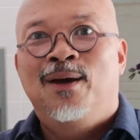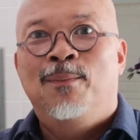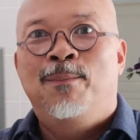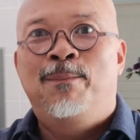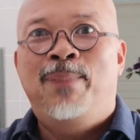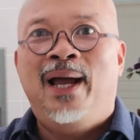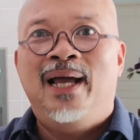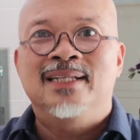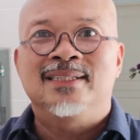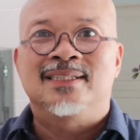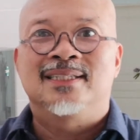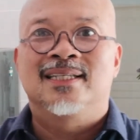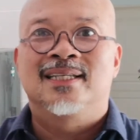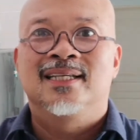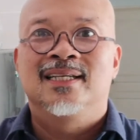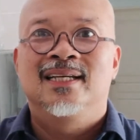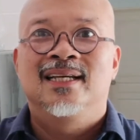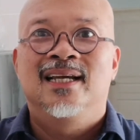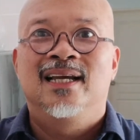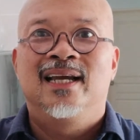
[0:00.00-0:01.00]
But
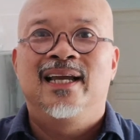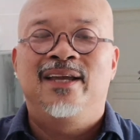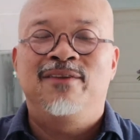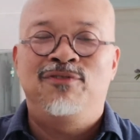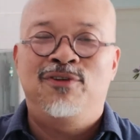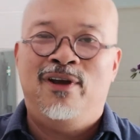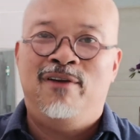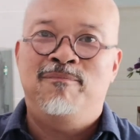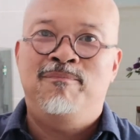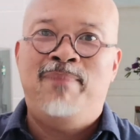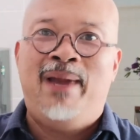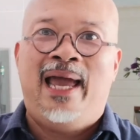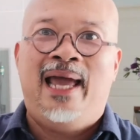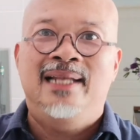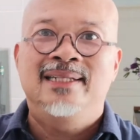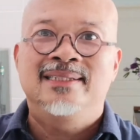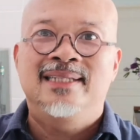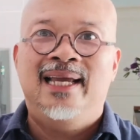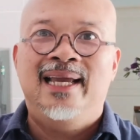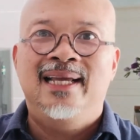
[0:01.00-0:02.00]
if you have
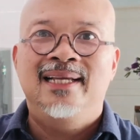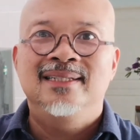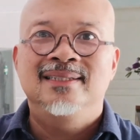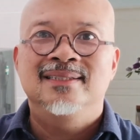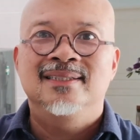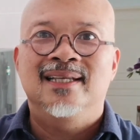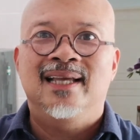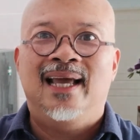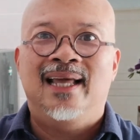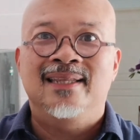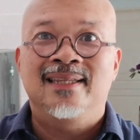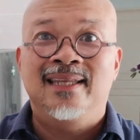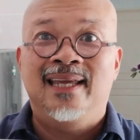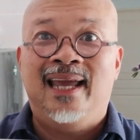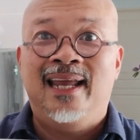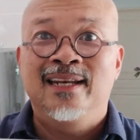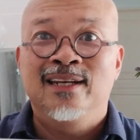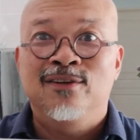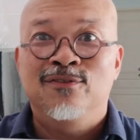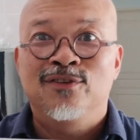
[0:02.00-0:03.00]
bad days, at the
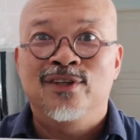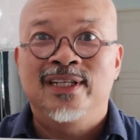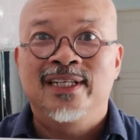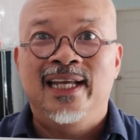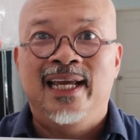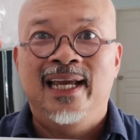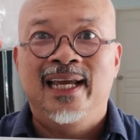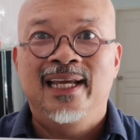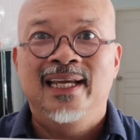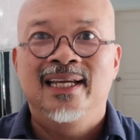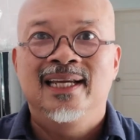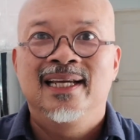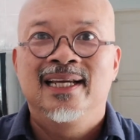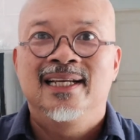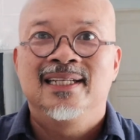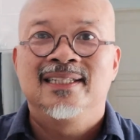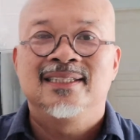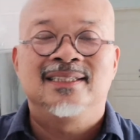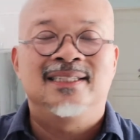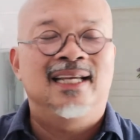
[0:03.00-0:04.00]
end of the
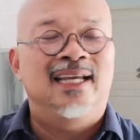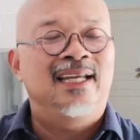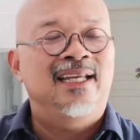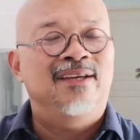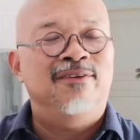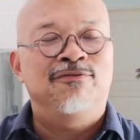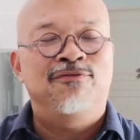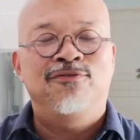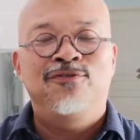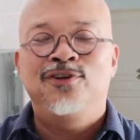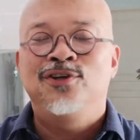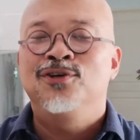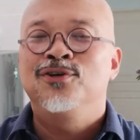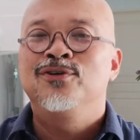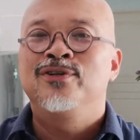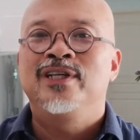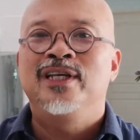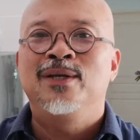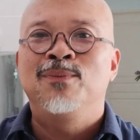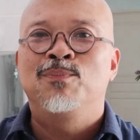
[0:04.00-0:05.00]
day, take a few
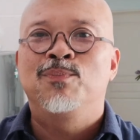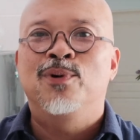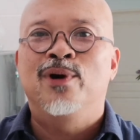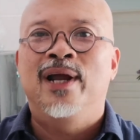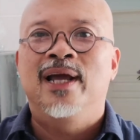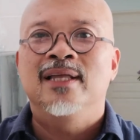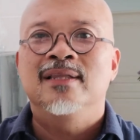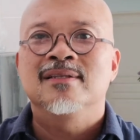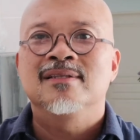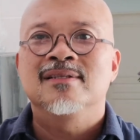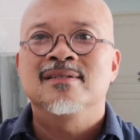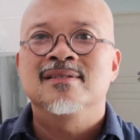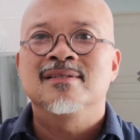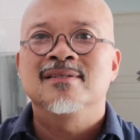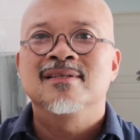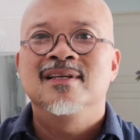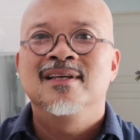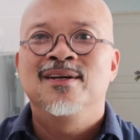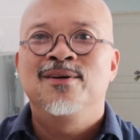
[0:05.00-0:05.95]
deep breaths,